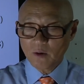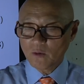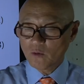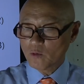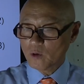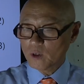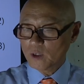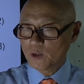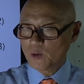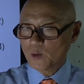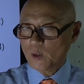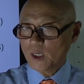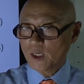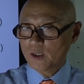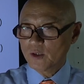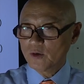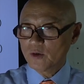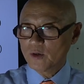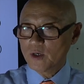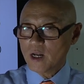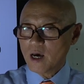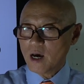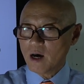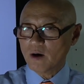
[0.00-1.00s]
What do I
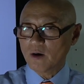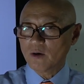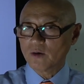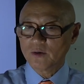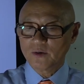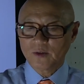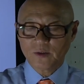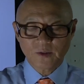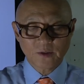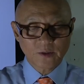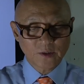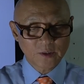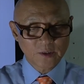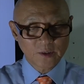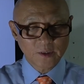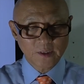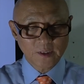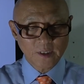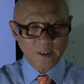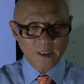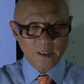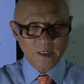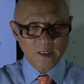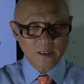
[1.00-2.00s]
do now?
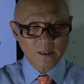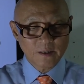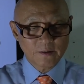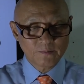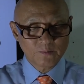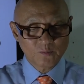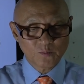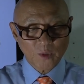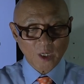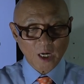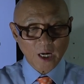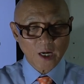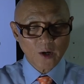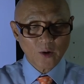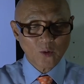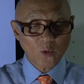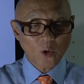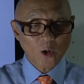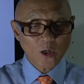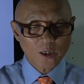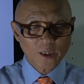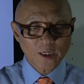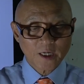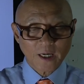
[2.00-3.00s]
I
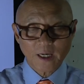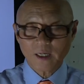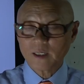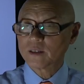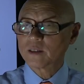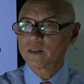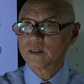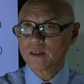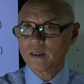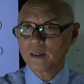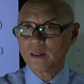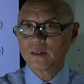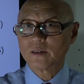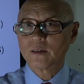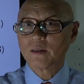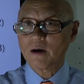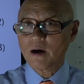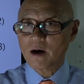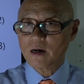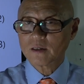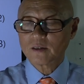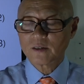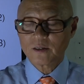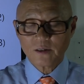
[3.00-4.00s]
work as a
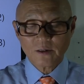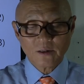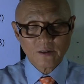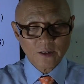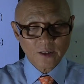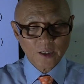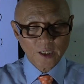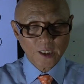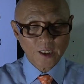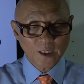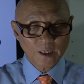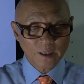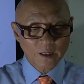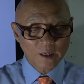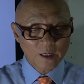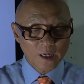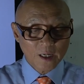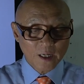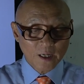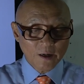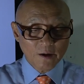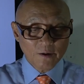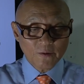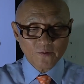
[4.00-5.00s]
doctor in
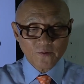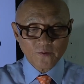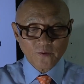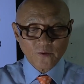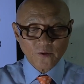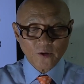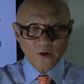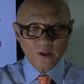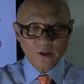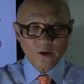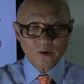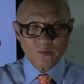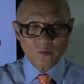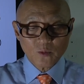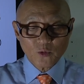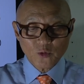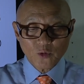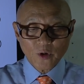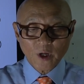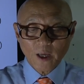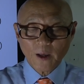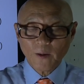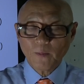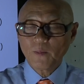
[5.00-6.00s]
Freedom
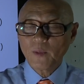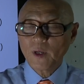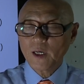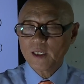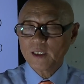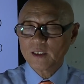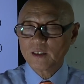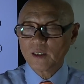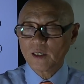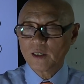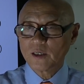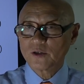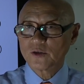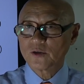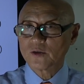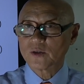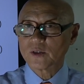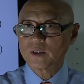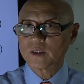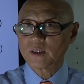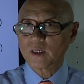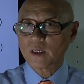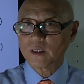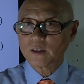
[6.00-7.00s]
Rehabilitation
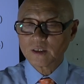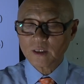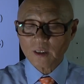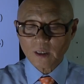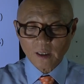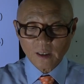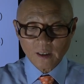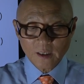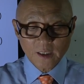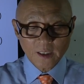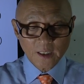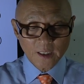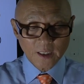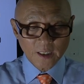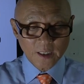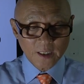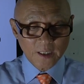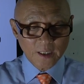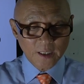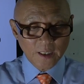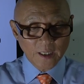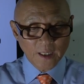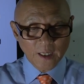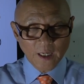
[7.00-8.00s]
Center
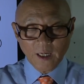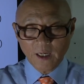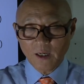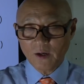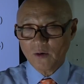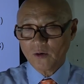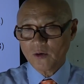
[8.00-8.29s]
and